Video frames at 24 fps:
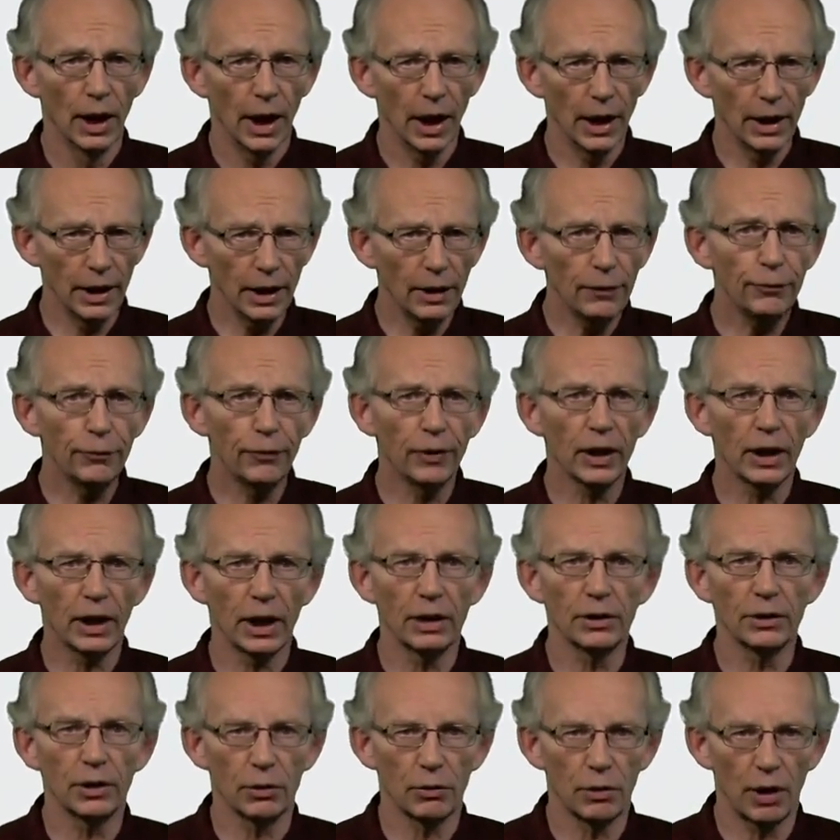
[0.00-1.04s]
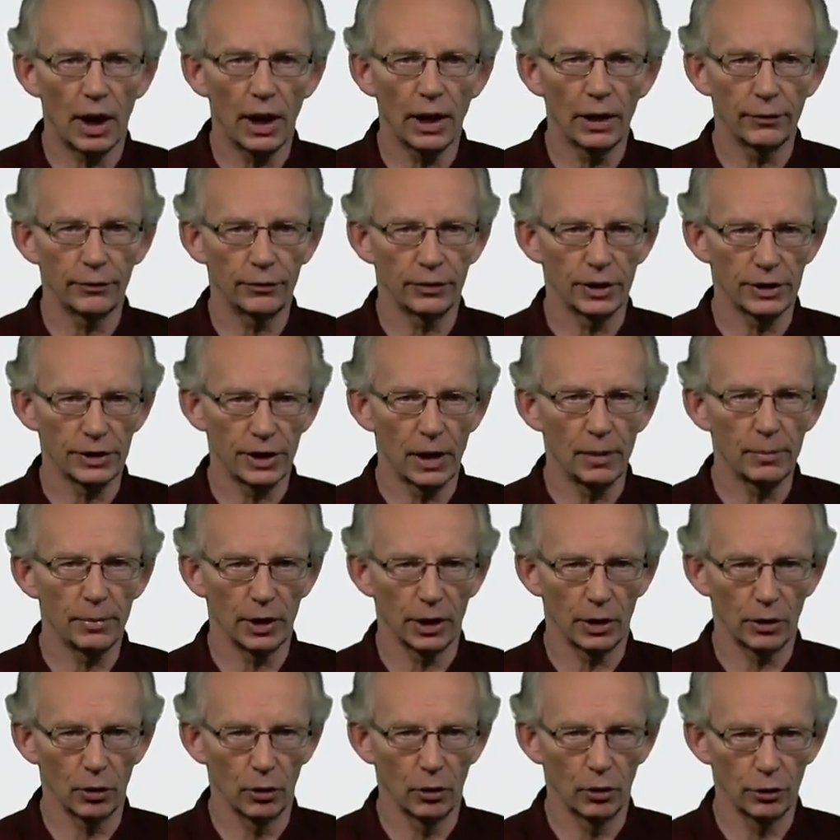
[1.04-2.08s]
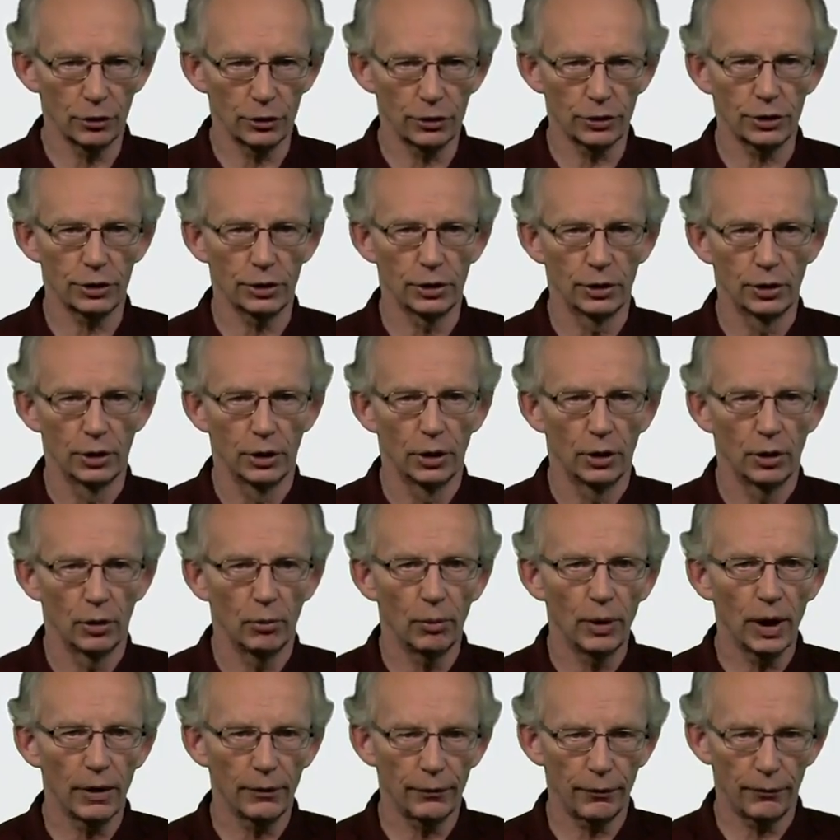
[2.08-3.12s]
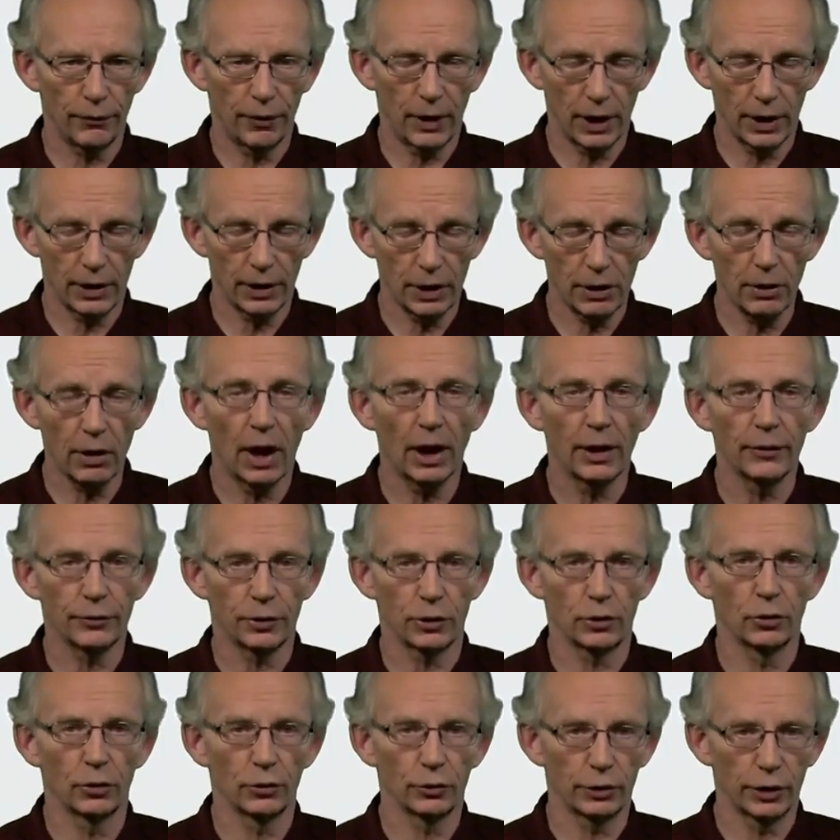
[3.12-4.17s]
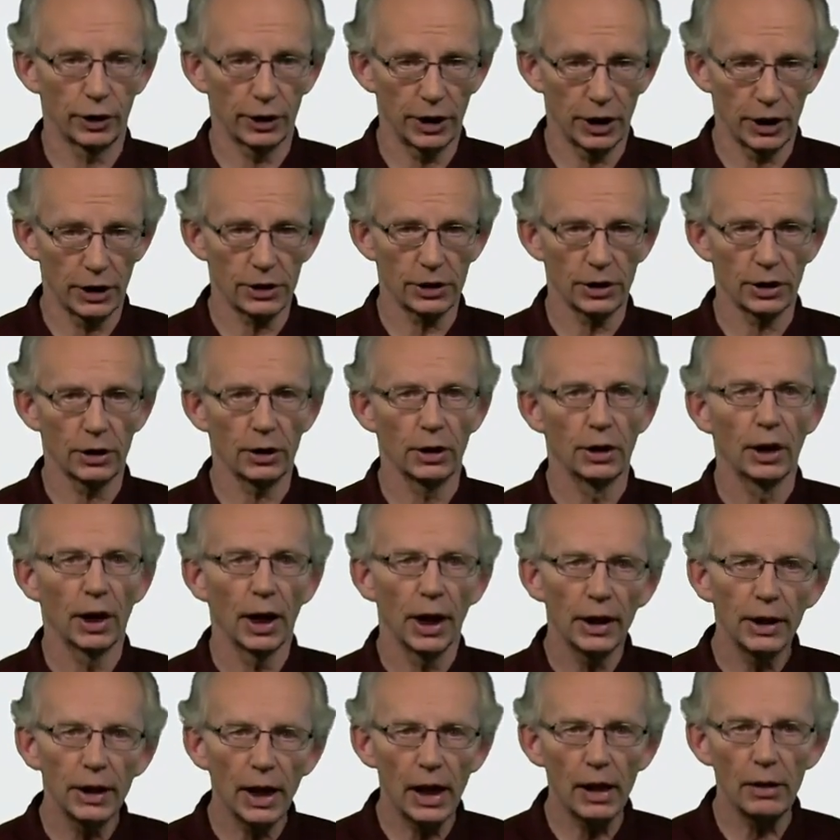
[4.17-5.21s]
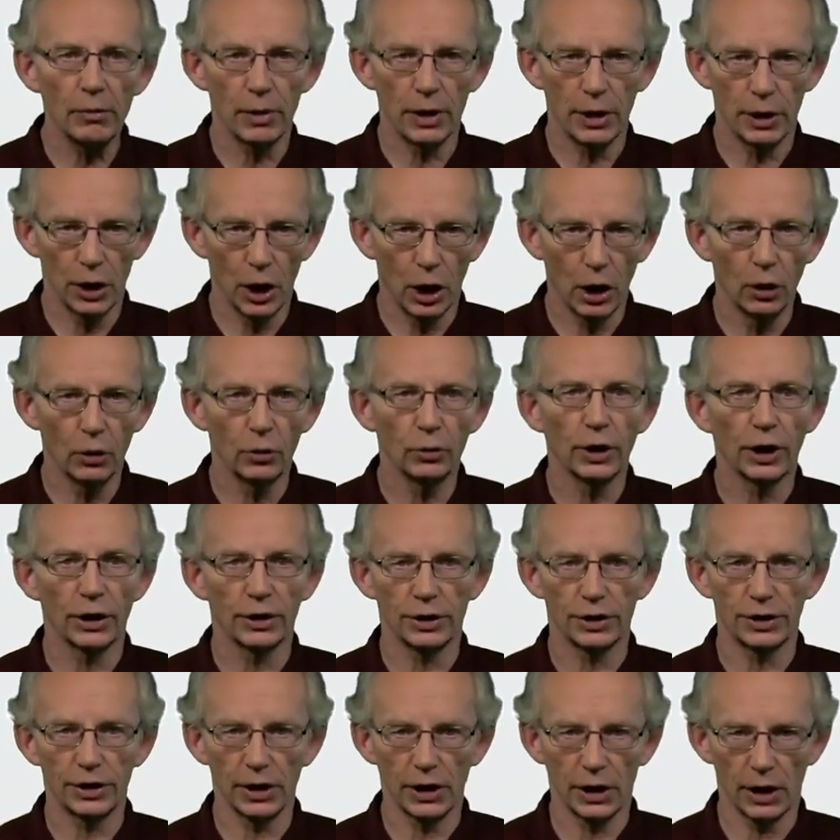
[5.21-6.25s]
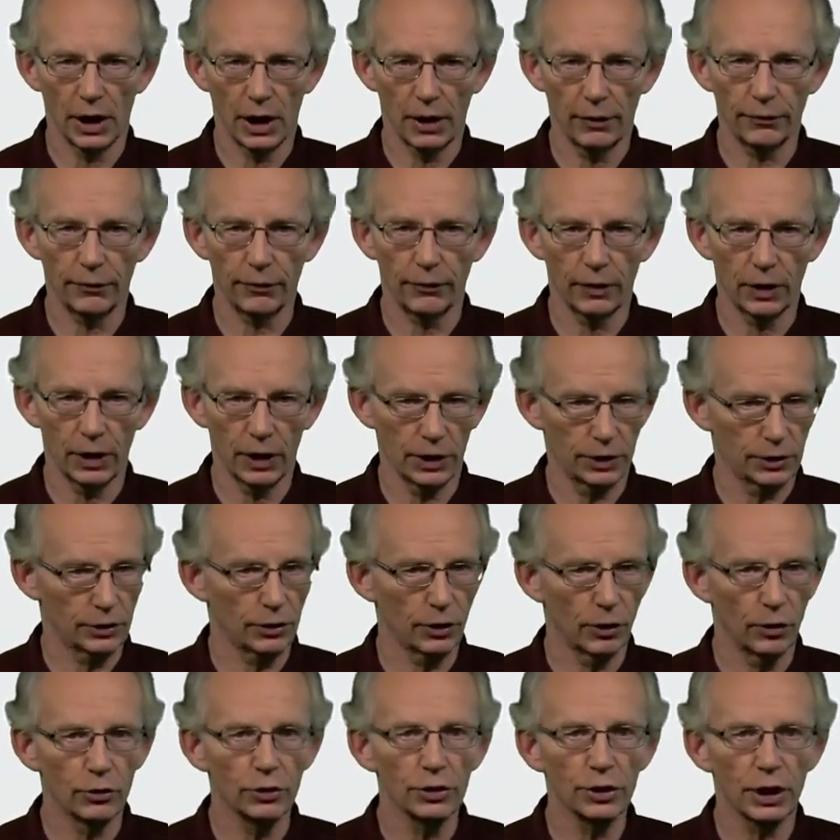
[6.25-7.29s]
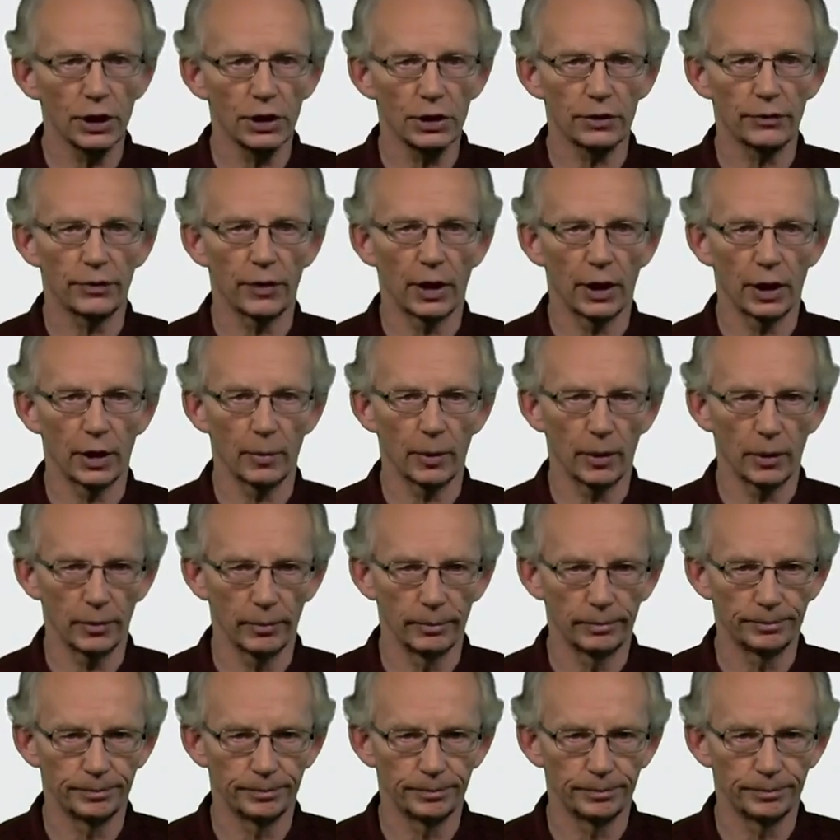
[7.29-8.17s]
And if we can derive this empty clause, we have derived the contradiction, and then we know that the CNF is unsatisfiable.